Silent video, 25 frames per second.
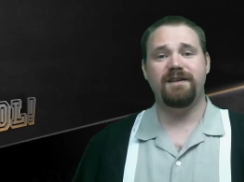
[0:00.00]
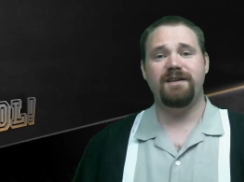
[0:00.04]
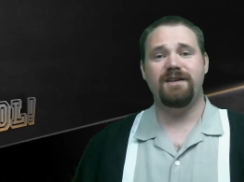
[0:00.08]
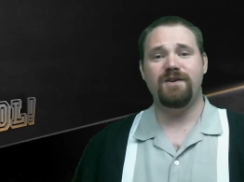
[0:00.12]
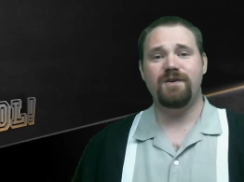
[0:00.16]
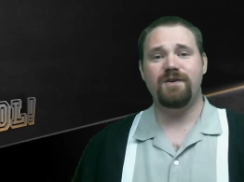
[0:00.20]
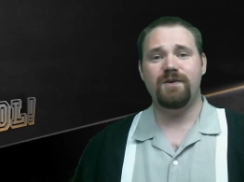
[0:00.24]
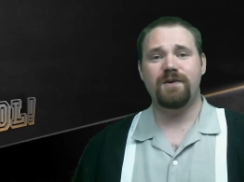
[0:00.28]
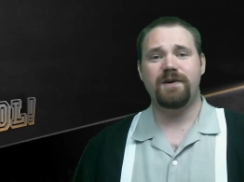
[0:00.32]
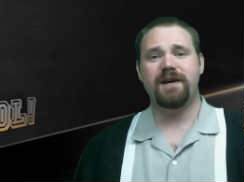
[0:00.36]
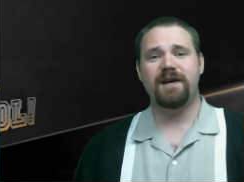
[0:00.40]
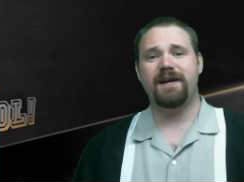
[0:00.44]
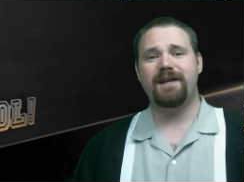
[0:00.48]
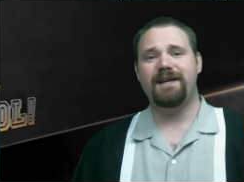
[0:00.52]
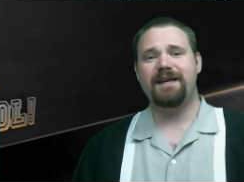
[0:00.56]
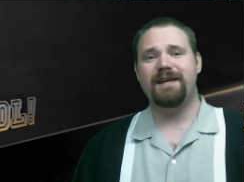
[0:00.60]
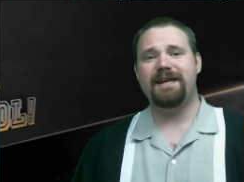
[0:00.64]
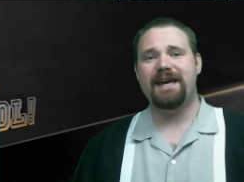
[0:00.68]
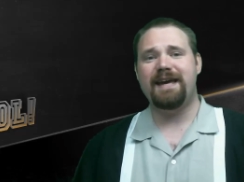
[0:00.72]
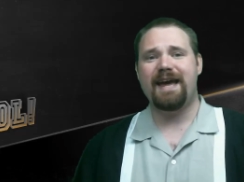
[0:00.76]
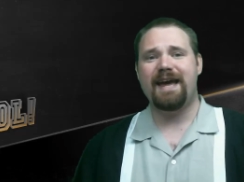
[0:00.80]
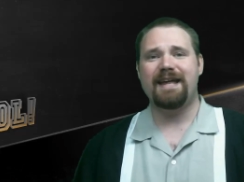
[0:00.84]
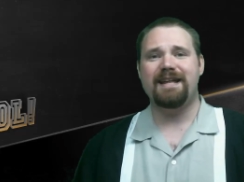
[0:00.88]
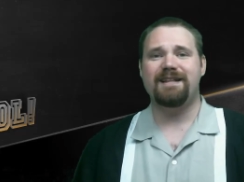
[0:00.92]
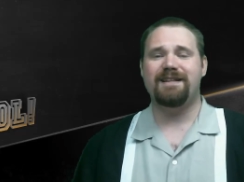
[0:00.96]
you can
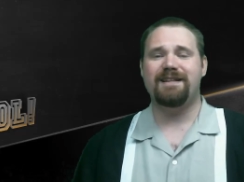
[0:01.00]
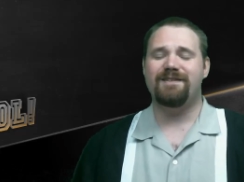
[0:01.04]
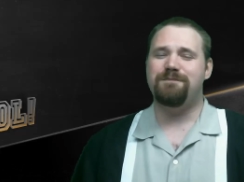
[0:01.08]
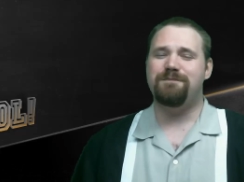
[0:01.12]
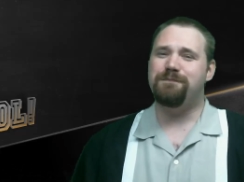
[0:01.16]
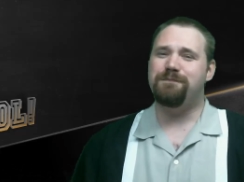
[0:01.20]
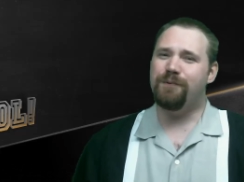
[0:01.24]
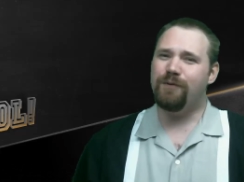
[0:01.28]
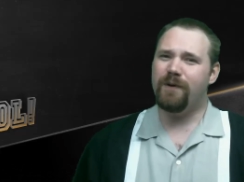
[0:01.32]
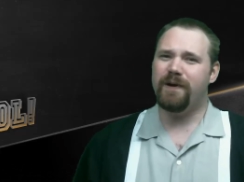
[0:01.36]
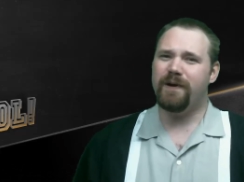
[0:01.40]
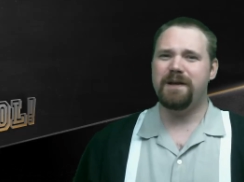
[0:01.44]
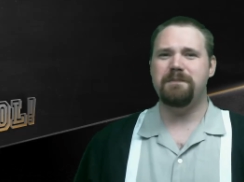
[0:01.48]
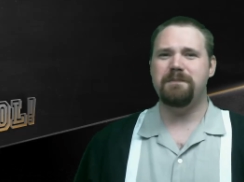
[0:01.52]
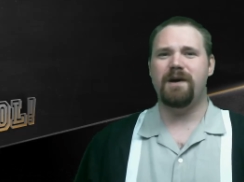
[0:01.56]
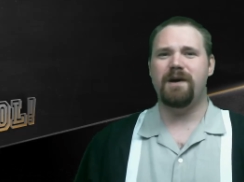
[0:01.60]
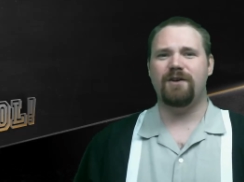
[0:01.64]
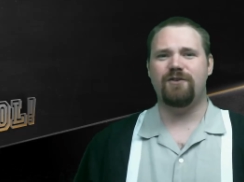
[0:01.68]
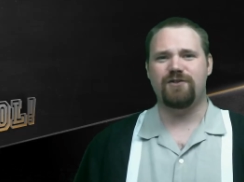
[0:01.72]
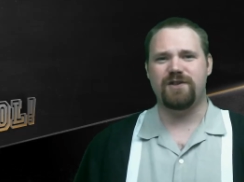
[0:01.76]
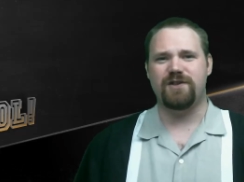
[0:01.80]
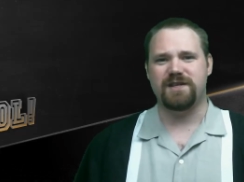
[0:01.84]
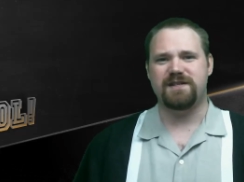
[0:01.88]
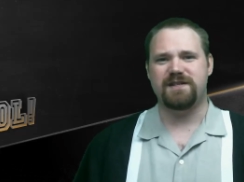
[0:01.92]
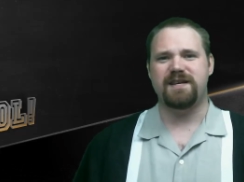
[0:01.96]
get pretty
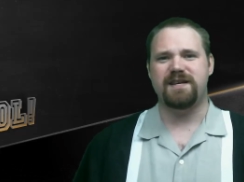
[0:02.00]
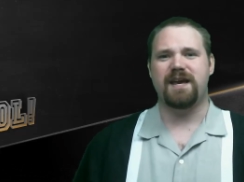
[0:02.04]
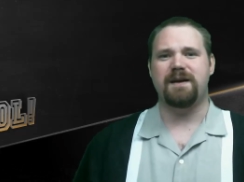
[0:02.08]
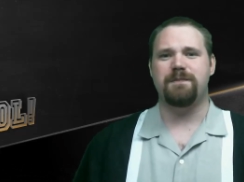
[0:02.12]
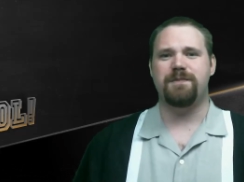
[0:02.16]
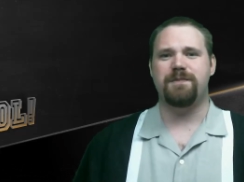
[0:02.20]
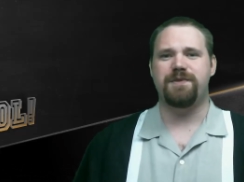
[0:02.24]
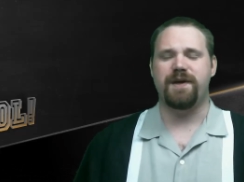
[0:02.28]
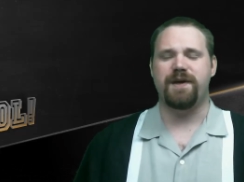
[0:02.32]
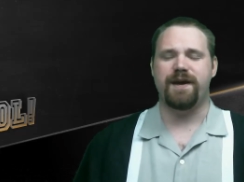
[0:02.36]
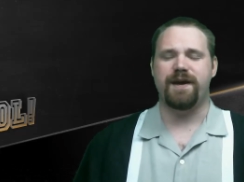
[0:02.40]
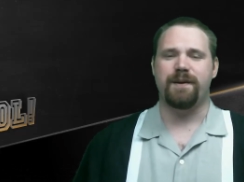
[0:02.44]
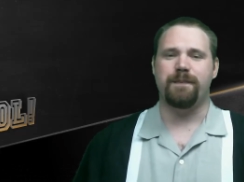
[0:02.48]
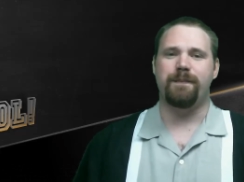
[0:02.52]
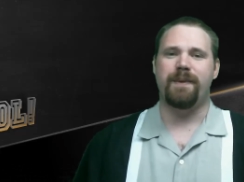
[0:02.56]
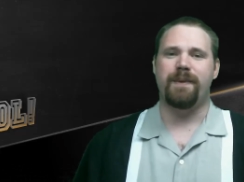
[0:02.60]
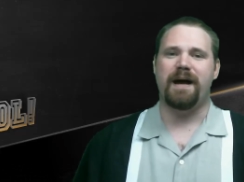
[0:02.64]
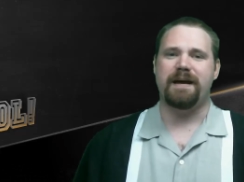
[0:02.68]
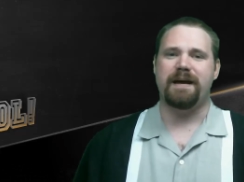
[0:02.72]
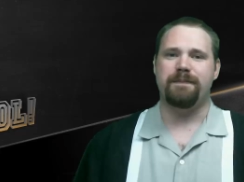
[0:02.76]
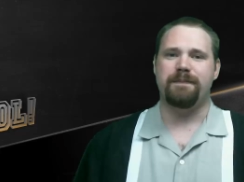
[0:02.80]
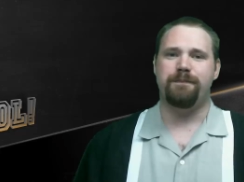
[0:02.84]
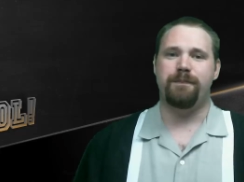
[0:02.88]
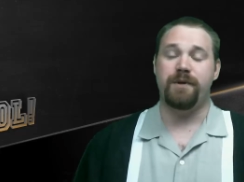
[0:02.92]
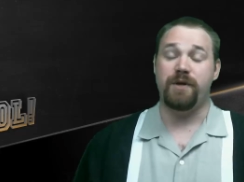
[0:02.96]
much the same thing
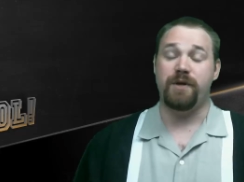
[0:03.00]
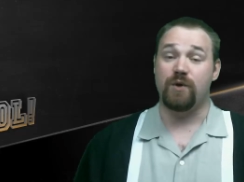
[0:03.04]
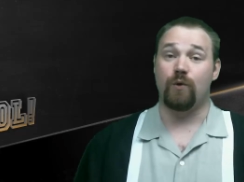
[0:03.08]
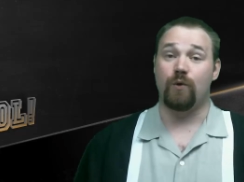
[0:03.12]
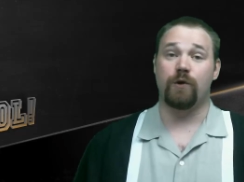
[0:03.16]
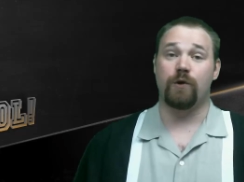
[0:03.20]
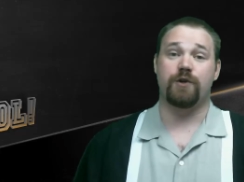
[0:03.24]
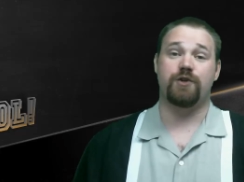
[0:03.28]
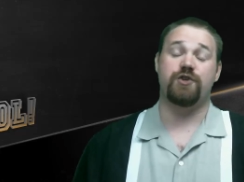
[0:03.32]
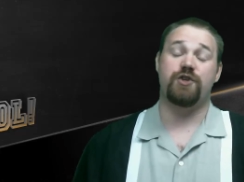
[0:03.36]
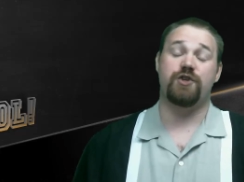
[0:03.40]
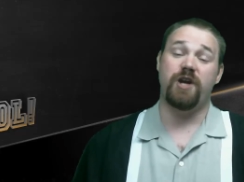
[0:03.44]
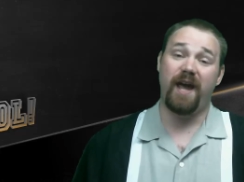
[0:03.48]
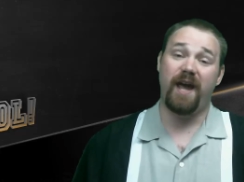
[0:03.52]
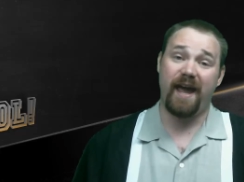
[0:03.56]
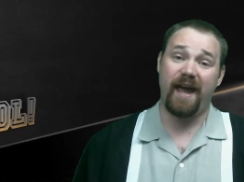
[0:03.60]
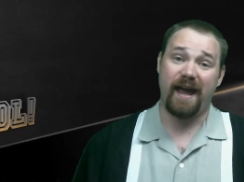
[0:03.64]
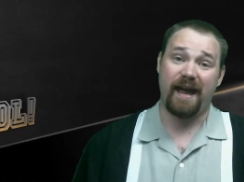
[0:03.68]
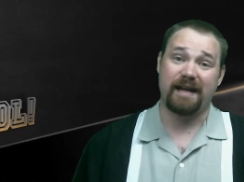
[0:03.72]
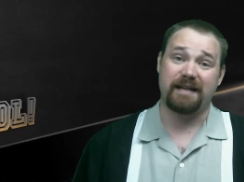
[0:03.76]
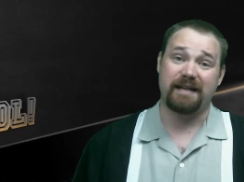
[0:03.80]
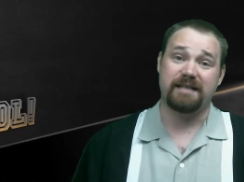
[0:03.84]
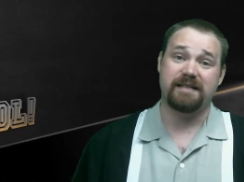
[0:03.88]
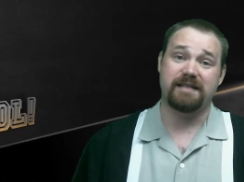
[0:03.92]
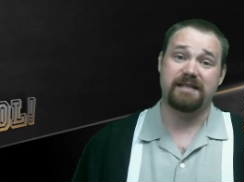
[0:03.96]
by pure
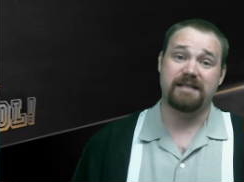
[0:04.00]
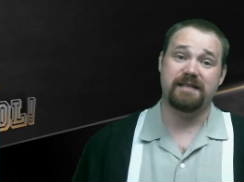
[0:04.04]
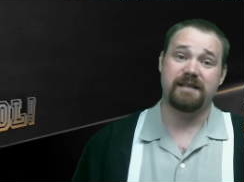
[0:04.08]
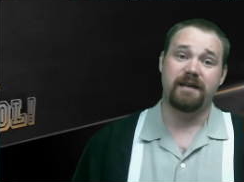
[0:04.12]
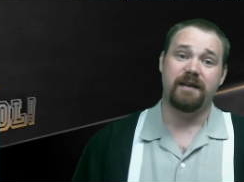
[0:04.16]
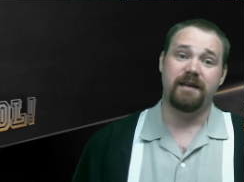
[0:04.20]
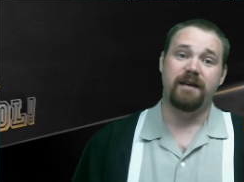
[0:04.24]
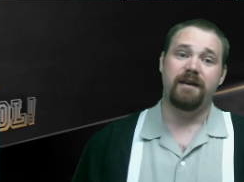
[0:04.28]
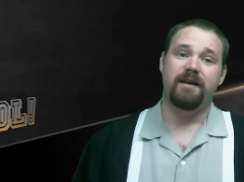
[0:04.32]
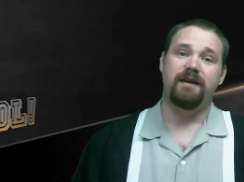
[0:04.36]
chance.